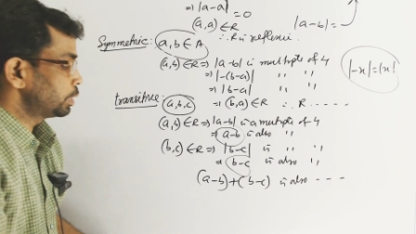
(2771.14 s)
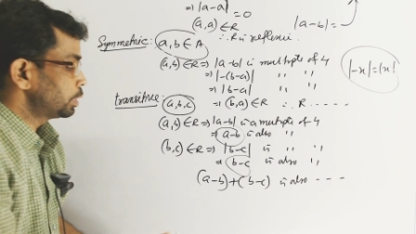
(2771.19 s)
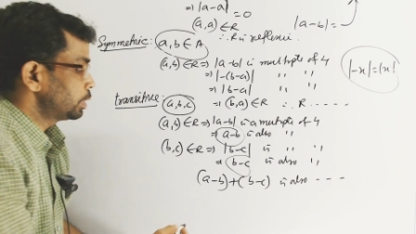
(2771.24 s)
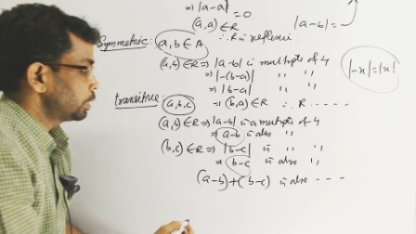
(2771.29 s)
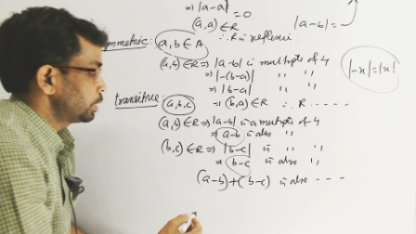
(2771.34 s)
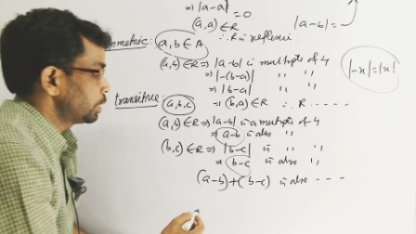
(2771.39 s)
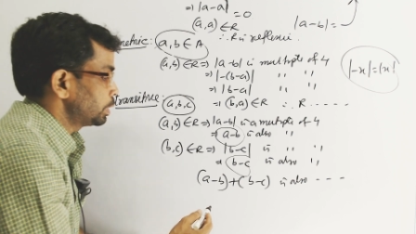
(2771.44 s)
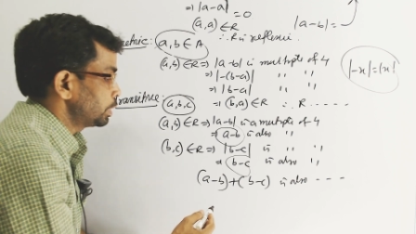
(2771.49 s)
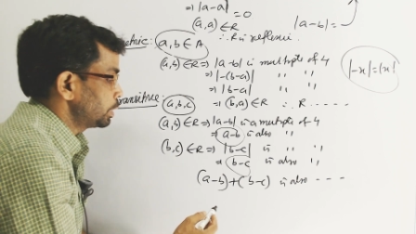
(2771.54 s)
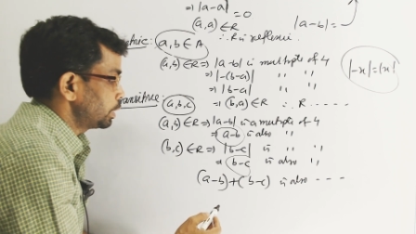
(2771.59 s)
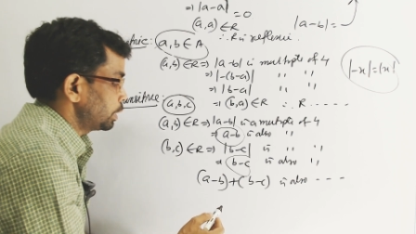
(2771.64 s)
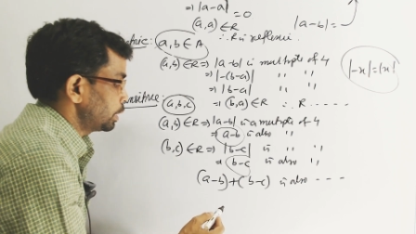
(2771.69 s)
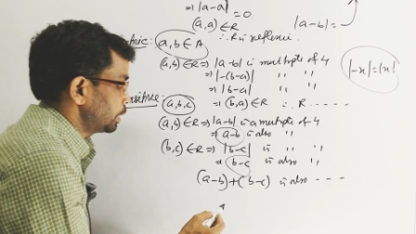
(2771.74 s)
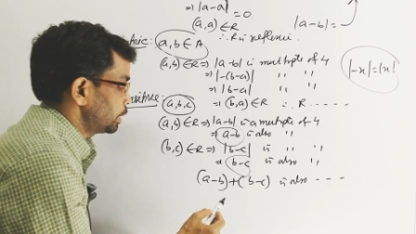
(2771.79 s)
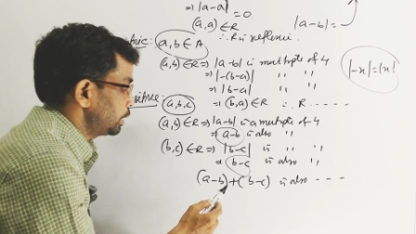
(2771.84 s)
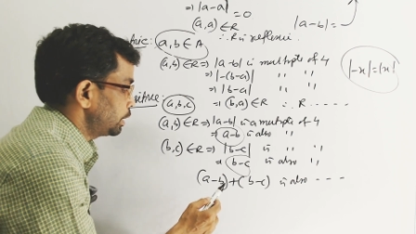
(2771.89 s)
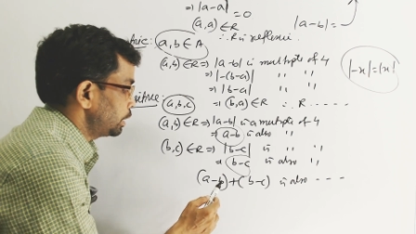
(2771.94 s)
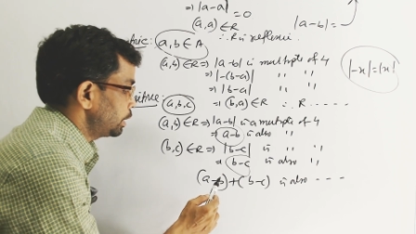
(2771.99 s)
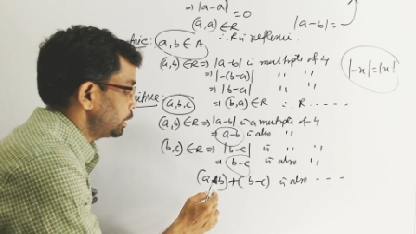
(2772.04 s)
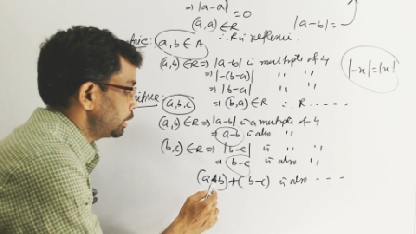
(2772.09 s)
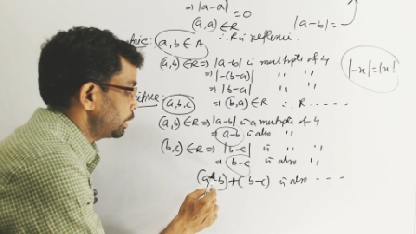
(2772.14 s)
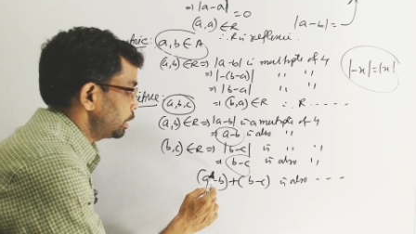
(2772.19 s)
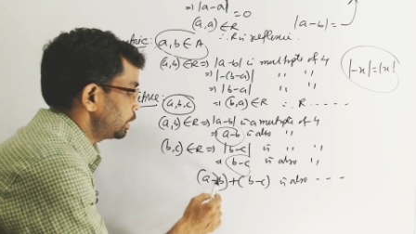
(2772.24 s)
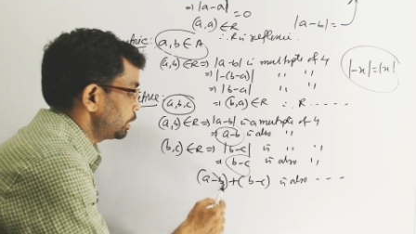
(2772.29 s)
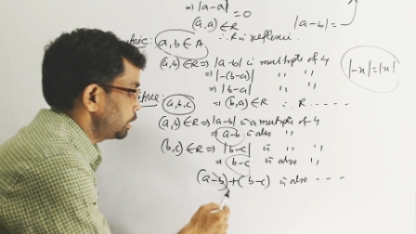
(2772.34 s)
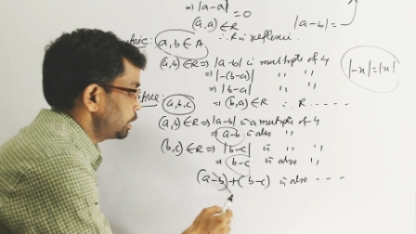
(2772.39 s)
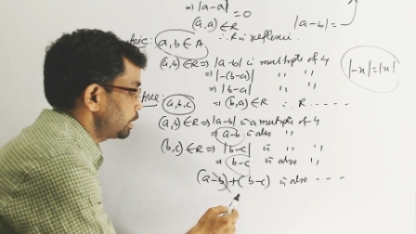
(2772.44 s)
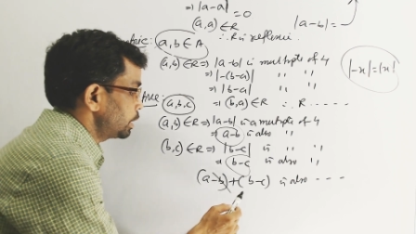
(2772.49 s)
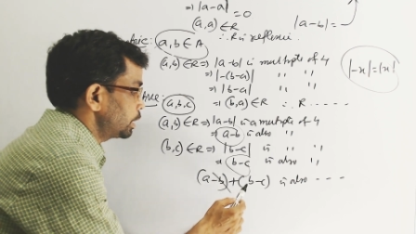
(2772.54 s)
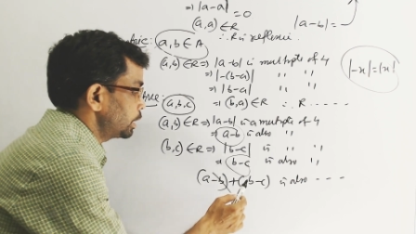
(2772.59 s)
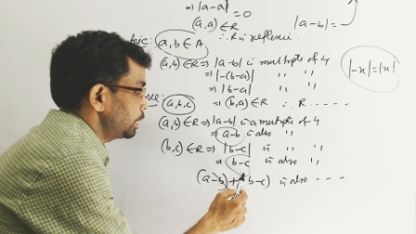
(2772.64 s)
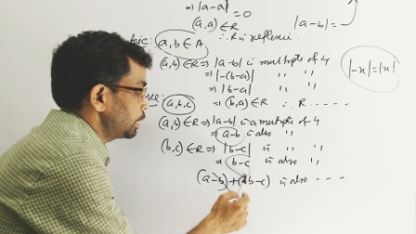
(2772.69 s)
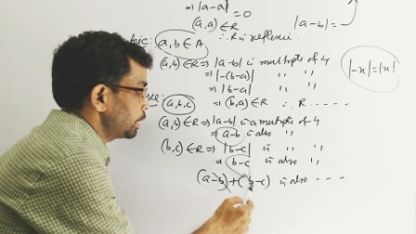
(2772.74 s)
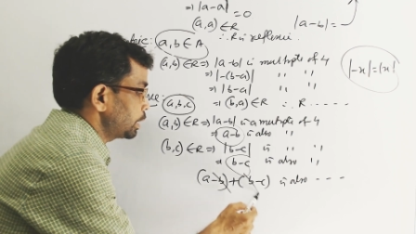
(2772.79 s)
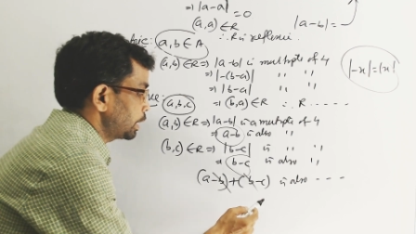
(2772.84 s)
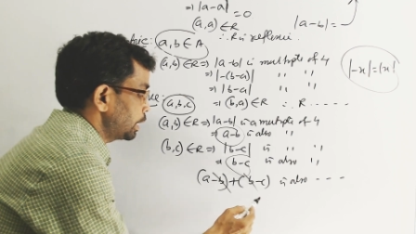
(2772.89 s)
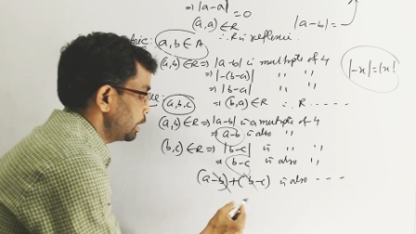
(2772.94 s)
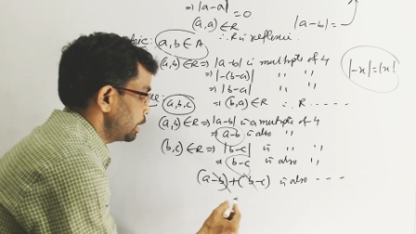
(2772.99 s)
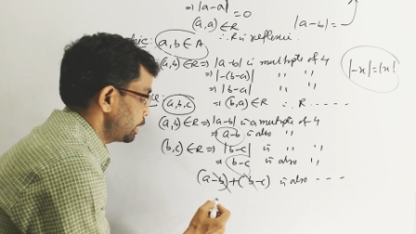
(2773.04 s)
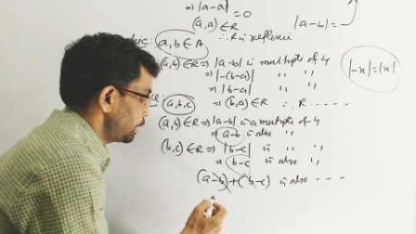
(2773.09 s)
And then here this is getting
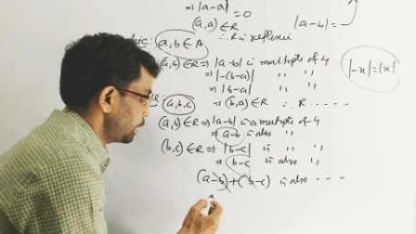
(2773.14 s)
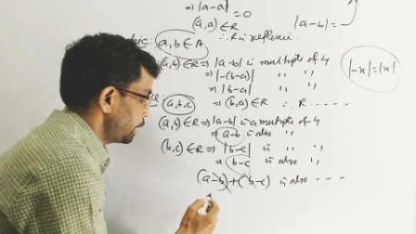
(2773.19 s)
cancelled.